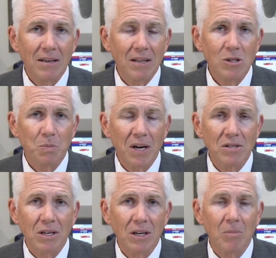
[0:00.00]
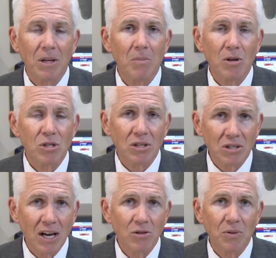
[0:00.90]
this president can be the most
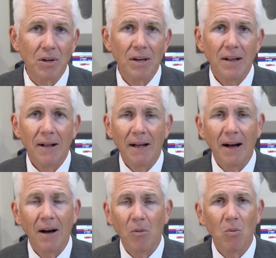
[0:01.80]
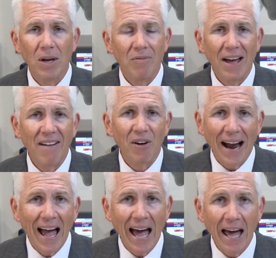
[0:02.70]
successful we've ever
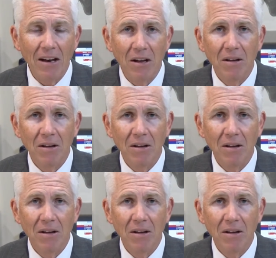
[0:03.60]
had.